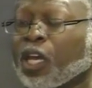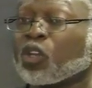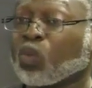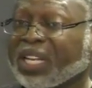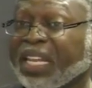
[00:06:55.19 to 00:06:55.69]

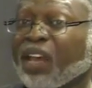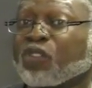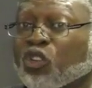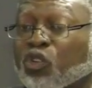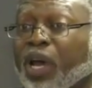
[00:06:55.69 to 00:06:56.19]
It's what
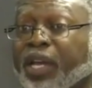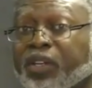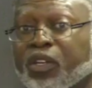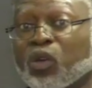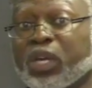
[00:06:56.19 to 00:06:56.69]
David is
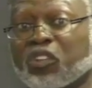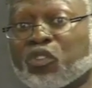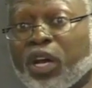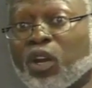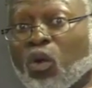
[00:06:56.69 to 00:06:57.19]
trying to do.
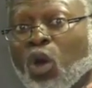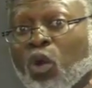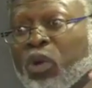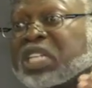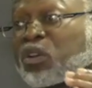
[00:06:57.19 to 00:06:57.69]
He's trying to
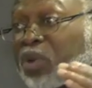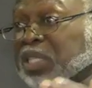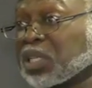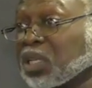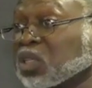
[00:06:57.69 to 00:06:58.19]
reach a
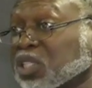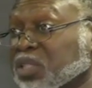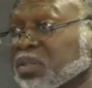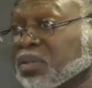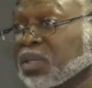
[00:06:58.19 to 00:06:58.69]

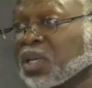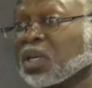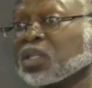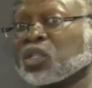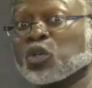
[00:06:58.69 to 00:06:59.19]
resolution
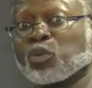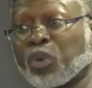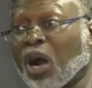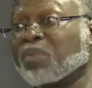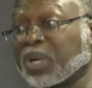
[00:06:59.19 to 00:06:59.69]
to the
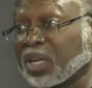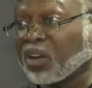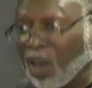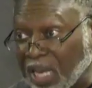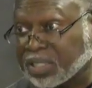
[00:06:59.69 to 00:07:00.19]
problem of the
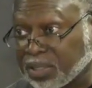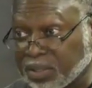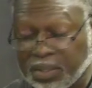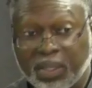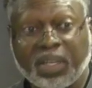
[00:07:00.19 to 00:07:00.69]

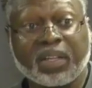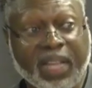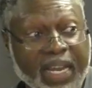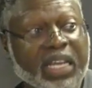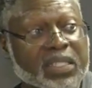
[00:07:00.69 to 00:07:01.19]
crisis
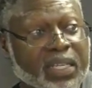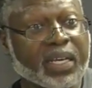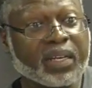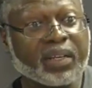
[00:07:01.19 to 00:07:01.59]
that he's in,